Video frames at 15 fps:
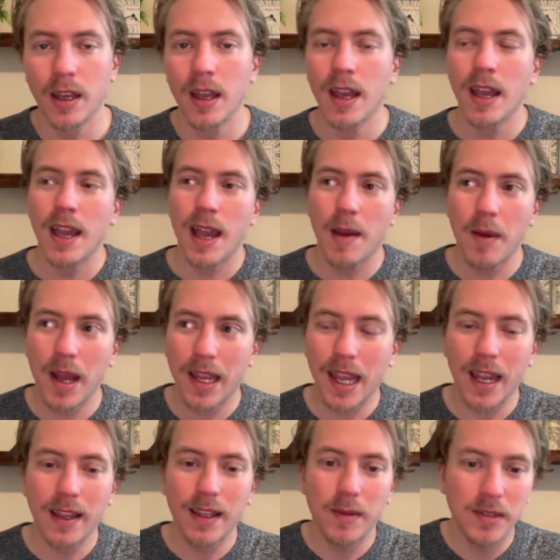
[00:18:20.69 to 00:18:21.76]
And by
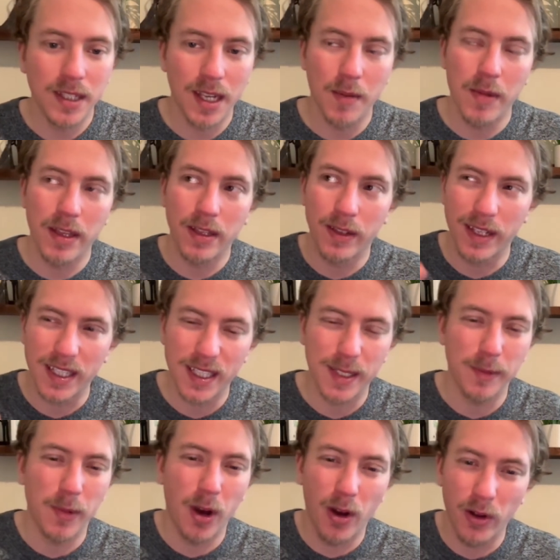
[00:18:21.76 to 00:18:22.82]
getting them to commit to these
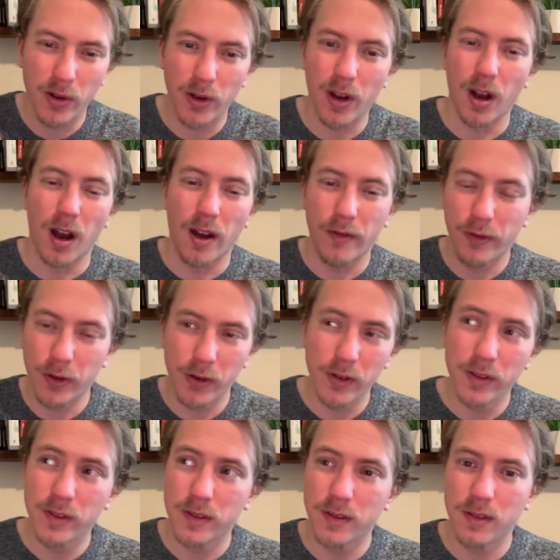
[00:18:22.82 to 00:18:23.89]
smaller
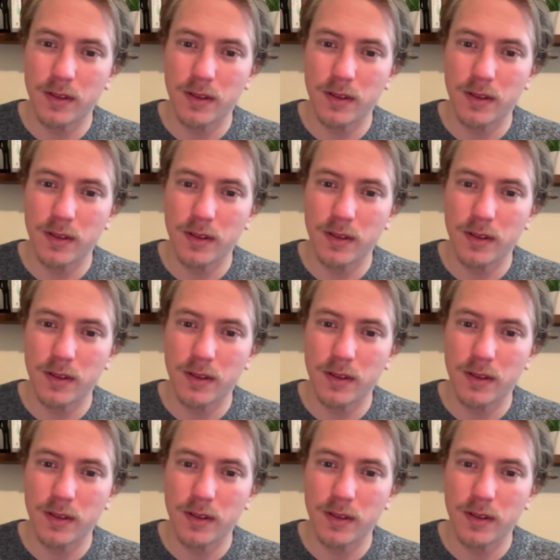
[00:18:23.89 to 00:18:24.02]
offers,